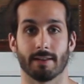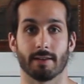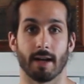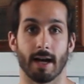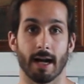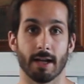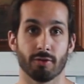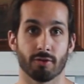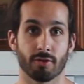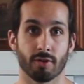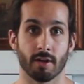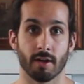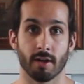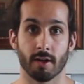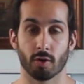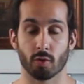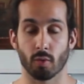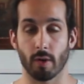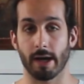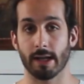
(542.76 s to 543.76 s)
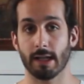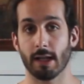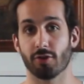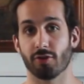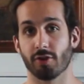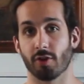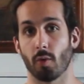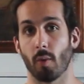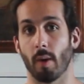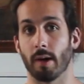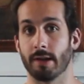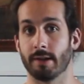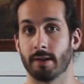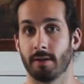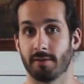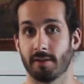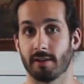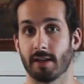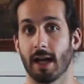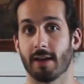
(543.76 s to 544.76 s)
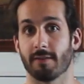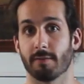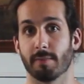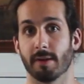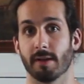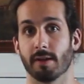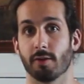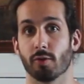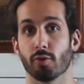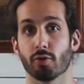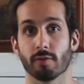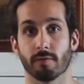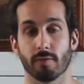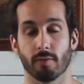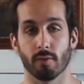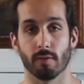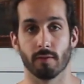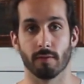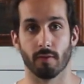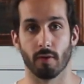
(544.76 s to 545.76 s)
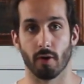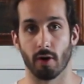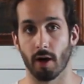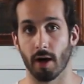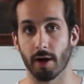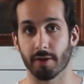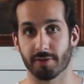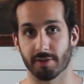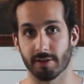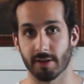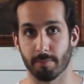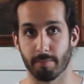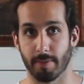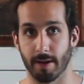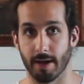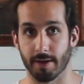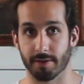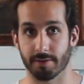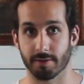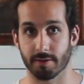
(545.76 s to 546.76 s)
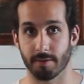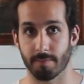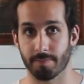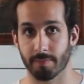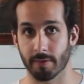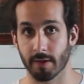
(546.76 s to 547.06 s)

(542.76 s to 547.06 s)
attached to energy qualities that have been useful for us in the past.